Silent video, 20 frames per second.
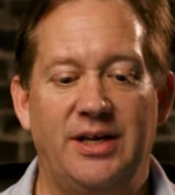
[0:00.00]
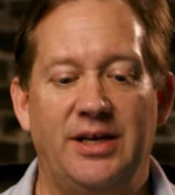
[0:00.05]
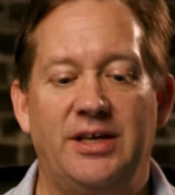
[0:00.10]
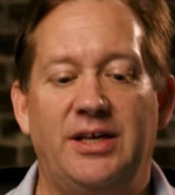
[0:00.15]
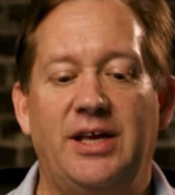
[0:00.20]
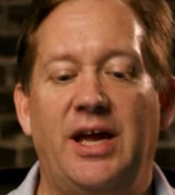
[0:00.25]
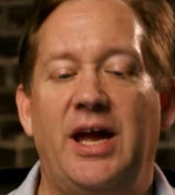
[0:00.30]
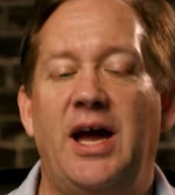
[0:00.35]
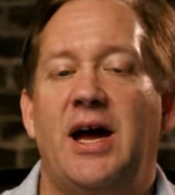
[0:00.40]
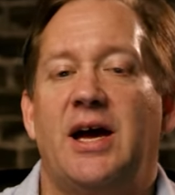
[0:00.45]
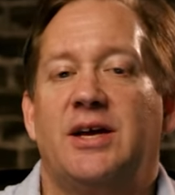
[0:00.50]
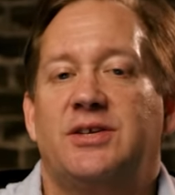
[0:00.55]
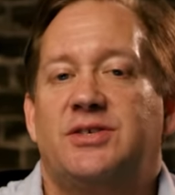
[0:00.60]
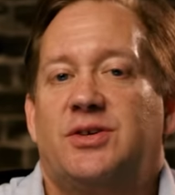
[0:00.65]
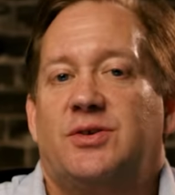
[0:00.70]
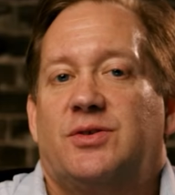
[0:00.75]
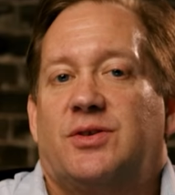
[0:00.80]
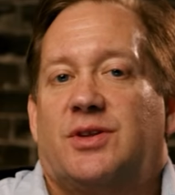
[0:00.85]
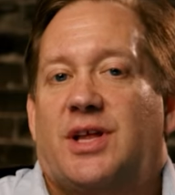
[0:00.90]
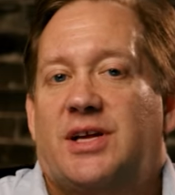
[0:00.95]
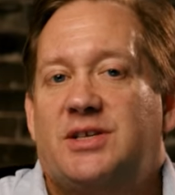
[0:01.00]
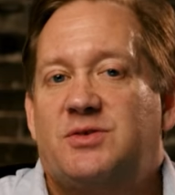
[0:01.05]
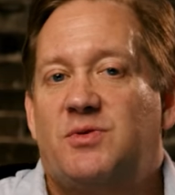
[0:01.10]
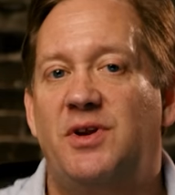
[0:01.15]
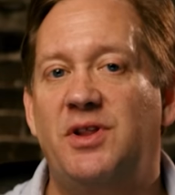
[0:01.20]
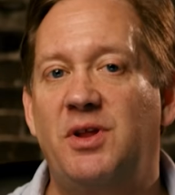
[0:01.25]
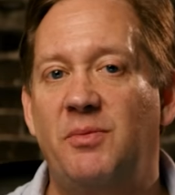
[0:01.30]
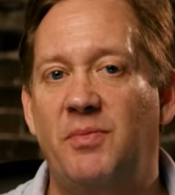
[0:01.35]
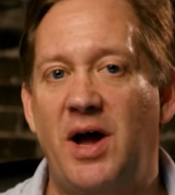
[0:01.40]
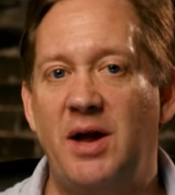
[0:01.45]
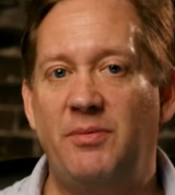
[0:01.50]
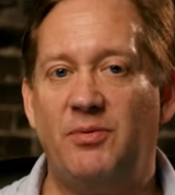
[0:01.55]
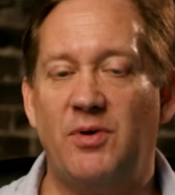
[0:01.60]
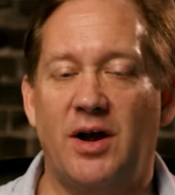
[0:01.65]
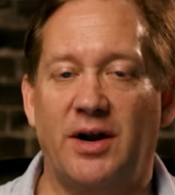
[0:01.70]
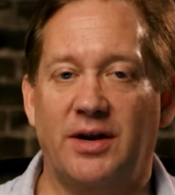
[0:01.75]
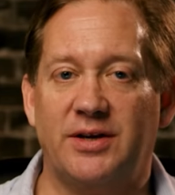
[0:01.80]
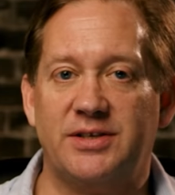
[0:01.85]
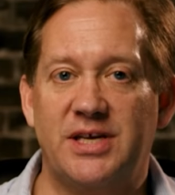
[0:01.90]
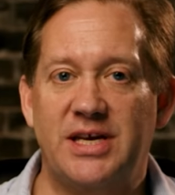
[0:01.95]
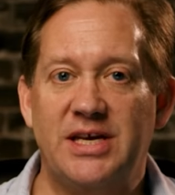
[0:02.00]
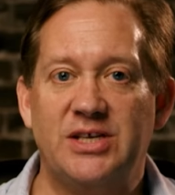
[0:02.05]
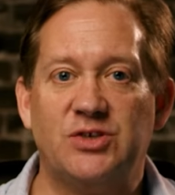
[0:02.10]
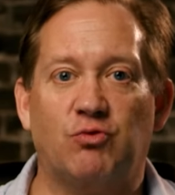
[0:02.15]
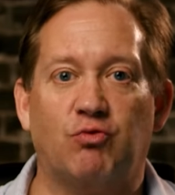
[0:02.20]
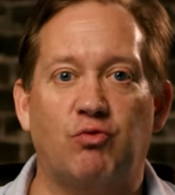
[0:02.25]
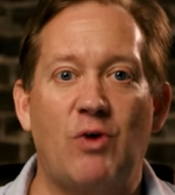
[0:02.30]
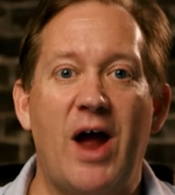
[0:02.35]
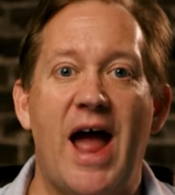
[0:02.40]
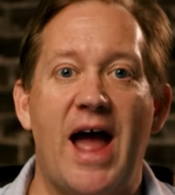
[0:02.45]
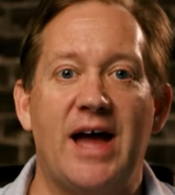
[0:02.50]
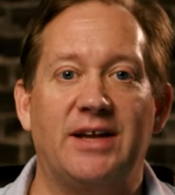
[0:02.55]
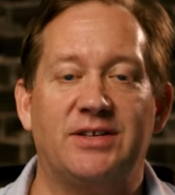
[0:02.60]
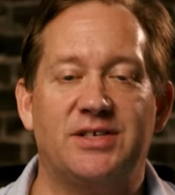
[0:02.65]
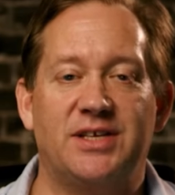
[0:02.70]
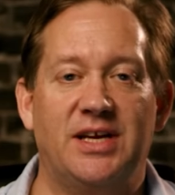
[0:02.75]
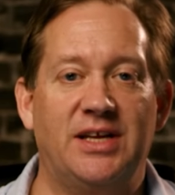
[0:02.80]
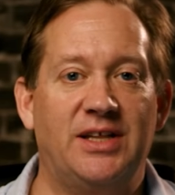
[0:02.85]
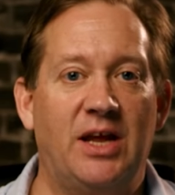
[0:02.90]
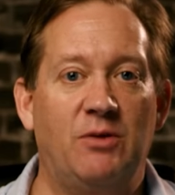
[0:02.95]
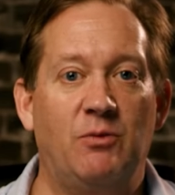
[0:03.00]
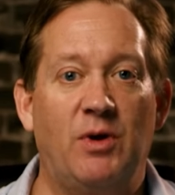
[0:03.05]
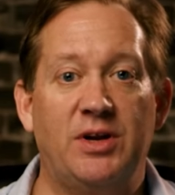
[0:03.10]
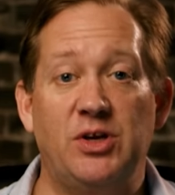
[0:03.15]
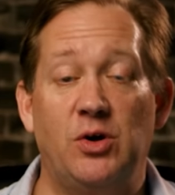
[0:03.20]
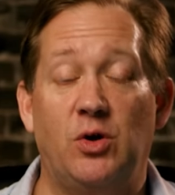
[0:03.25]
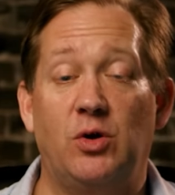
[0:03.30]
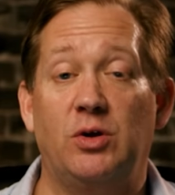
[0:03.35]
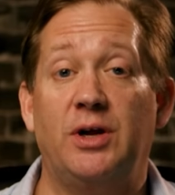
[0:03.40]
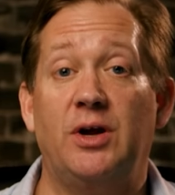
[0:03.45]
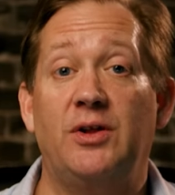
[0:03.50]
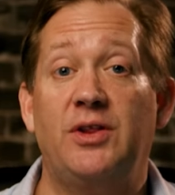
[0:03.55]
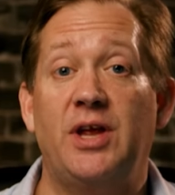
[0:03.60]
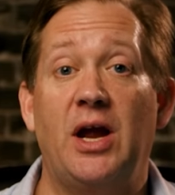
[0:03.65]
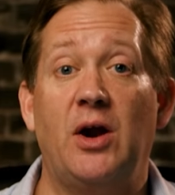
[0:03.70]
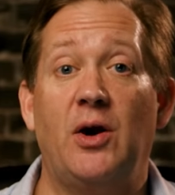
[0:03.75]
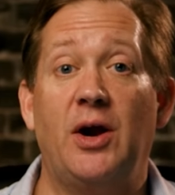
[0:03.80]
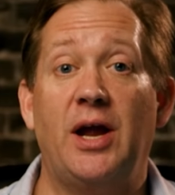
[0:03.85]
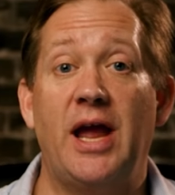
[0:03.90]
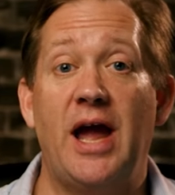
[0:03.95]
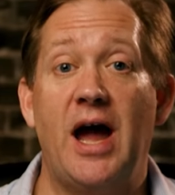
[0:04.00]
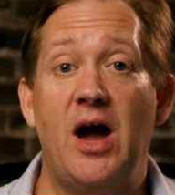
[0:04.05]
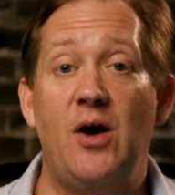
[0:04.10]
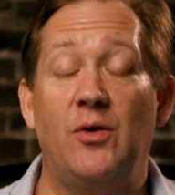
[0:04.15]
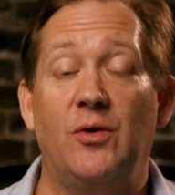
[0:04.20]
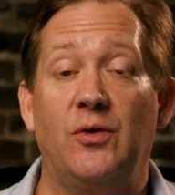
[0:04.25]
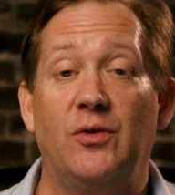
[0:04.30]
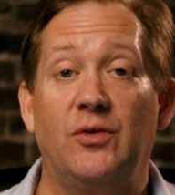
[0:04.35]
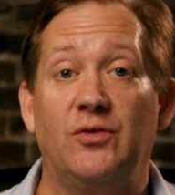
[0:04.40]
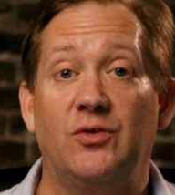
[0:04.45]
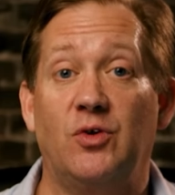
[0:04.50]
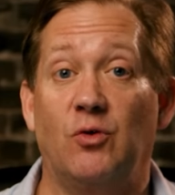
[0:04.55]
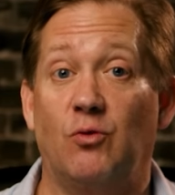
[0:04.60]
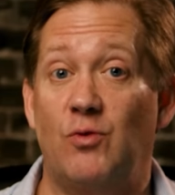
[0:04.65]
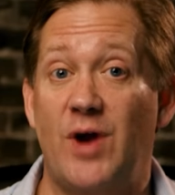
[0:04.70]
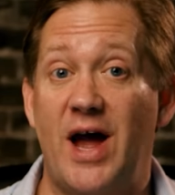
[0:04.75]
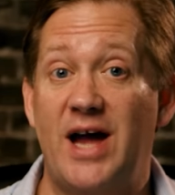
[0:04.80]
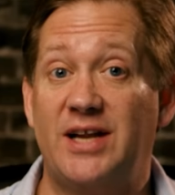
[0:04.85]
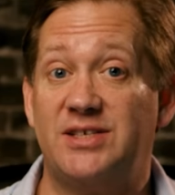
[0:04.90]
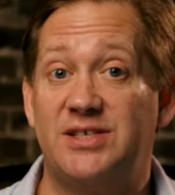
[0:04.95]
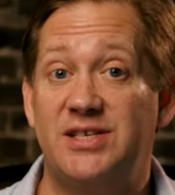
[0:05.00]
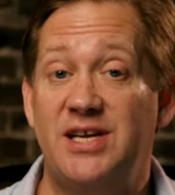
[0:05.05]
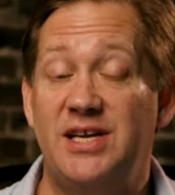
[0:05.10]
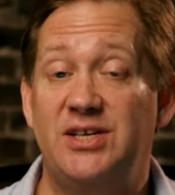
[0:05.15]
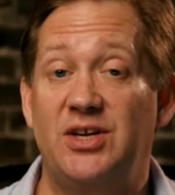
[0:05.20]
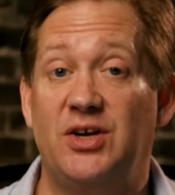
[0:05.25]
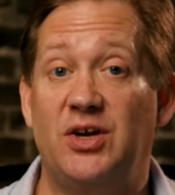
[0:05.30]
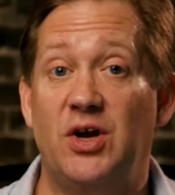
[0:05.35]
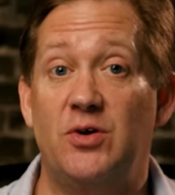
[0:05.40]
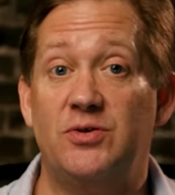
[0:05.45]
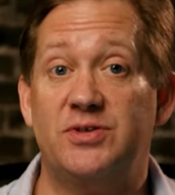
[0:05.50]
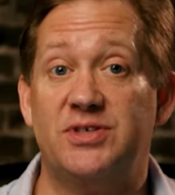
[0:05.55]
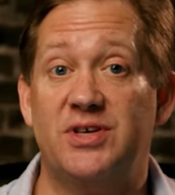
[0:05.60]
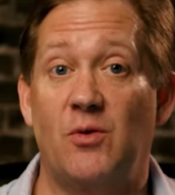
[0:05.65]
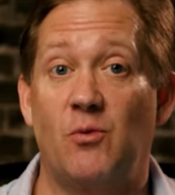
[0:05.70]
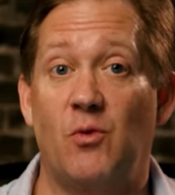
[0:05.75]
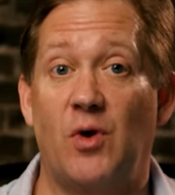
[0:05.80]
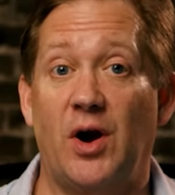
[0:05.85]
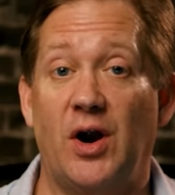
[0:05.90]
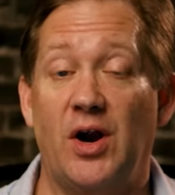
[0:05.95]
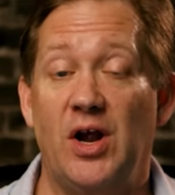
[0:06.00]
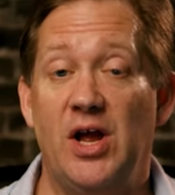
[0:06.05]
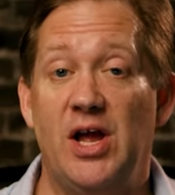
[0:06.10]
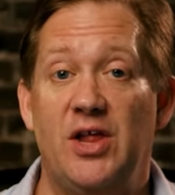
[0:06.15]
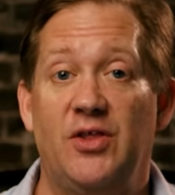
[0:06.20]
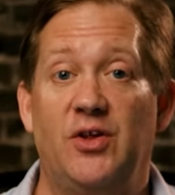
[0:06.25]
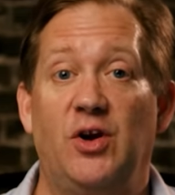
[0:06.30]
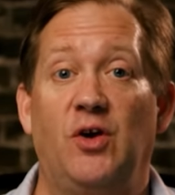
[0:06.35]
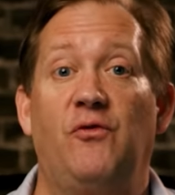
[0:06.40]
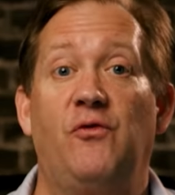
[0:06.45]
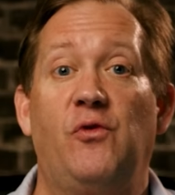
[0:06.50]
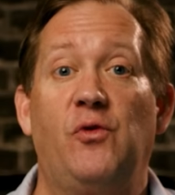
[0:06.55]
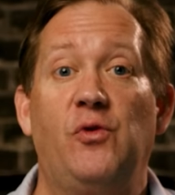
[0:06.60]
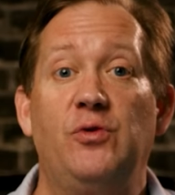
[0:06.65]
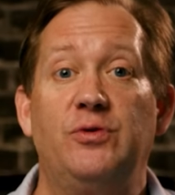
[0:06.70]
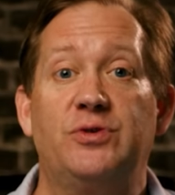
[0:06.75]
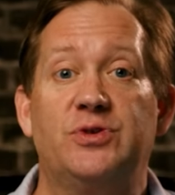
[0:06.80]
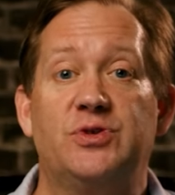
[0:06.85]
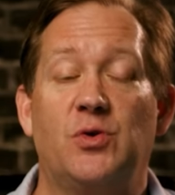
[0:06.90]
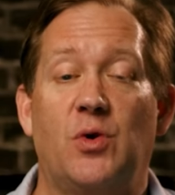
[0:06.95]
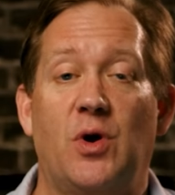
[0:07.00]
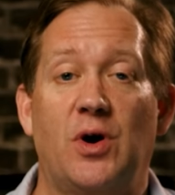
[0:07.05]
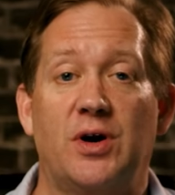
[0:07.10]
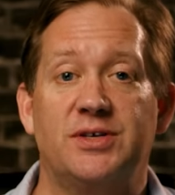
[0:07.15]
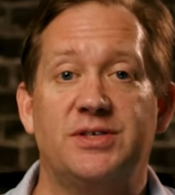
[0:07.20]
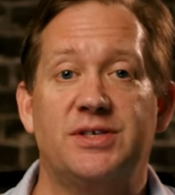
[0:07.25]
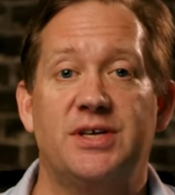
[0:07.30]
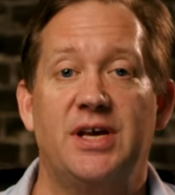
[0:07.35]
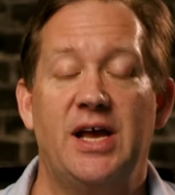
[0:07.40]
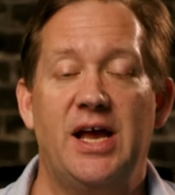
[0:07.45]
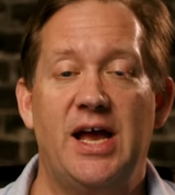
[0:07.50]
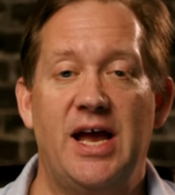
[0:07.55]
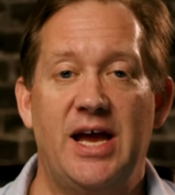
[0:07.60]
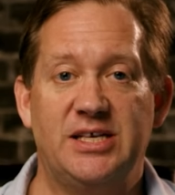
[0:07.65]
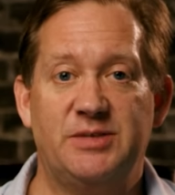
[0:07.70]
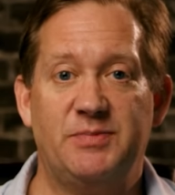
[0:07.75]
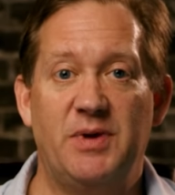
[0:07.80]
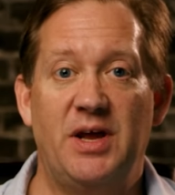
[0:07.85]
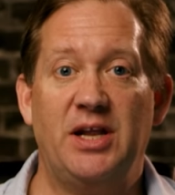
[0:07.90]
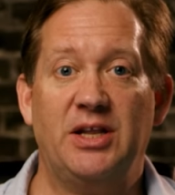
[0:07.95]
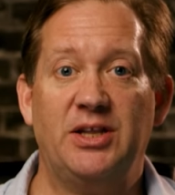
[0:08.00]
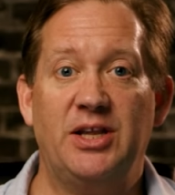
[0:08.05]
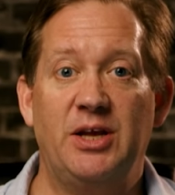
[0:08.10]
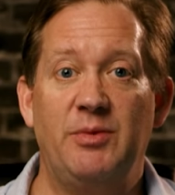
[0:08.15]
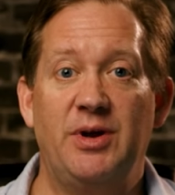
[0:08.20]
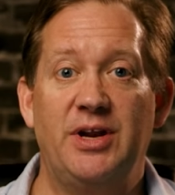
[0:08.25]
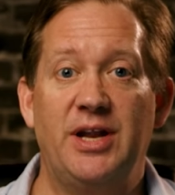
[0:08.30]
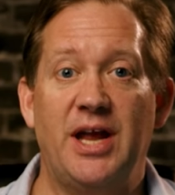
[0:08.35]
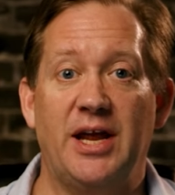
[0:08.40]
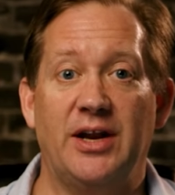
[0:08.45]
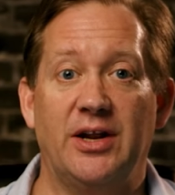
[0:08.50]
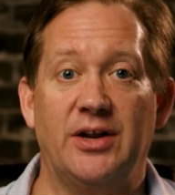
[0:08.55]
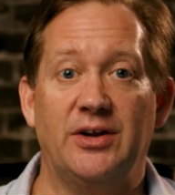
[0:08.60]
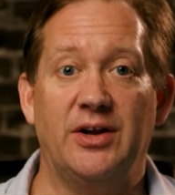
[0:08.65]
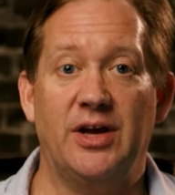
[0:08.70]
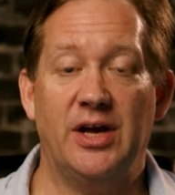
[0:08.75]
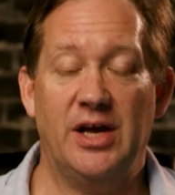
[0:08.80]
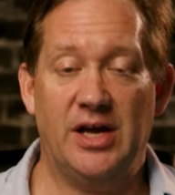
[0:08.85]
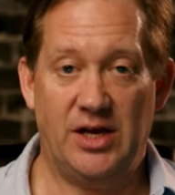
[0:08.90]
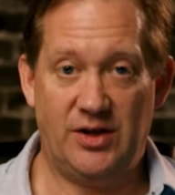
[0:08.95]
Yeah, so that's one of the byproducts is rats. And then when you clear the area out, the rats need to go somewhere. Their food source has been eliminated.